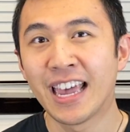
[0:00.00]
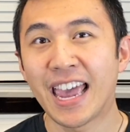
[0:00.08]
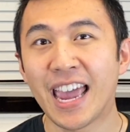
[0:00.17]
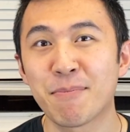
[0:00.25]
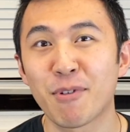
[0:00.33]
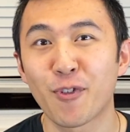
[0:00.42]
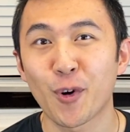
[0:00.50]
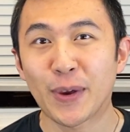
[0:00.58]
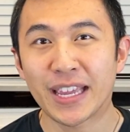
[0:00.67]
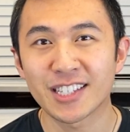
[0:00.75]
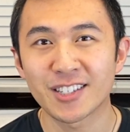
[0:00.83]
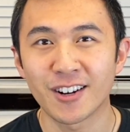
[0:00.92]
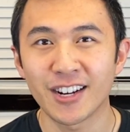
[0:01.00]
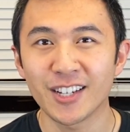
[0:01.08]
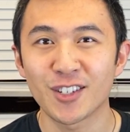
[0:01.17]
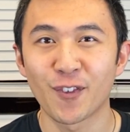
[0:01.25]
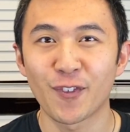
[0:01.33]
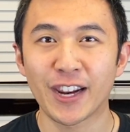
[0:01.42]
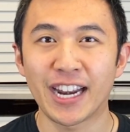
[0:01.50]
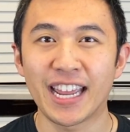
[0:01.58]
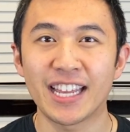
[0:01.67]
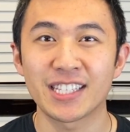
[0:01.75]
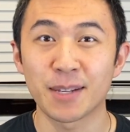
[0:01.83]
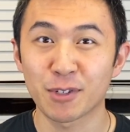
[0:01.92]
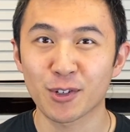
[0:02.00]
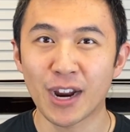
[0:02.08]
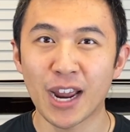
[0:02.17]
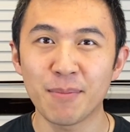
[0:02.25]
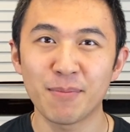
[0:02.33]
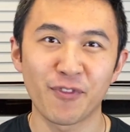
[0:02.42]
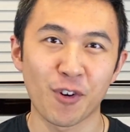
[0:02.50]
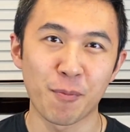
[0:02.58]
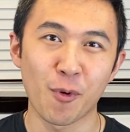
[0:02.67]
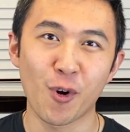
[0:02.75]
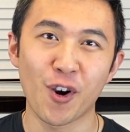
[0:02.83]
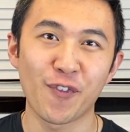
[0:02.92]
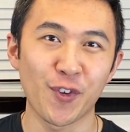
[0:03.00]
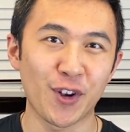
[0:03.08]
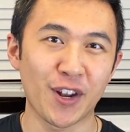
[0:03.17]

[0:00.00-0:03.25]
And before we get started, don't forget to hit subscribe for more food